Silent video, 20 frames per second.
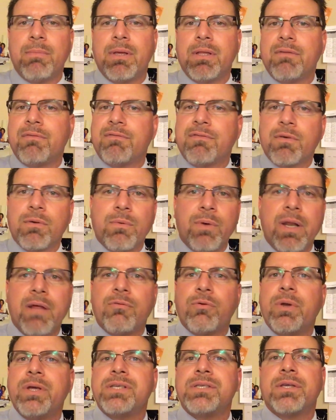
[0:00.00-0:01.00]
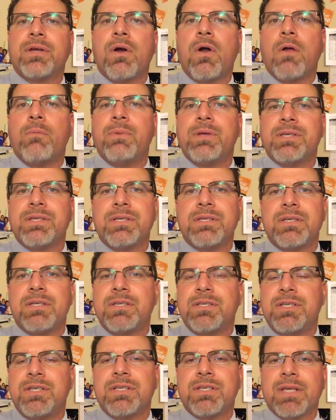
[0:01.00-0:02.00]
but for whatever reason, the car business
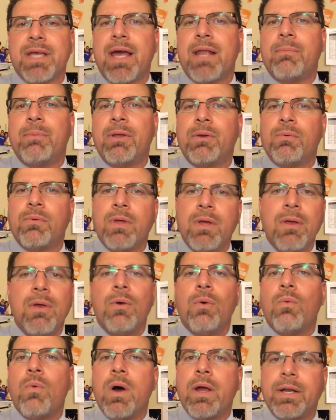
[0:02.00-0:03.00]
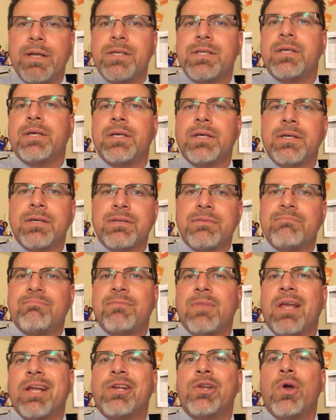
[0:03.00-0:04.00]
has just kind of been wanting to
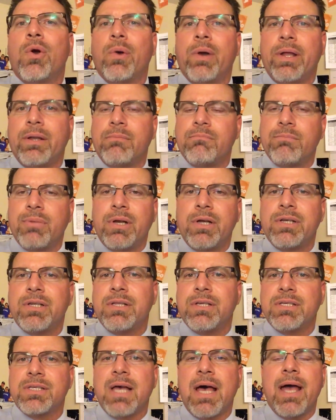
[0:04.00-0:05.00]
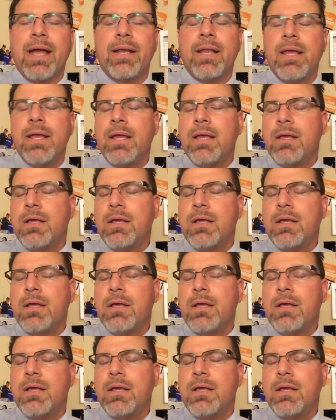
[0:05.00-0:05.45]
ignore it and put it to the side.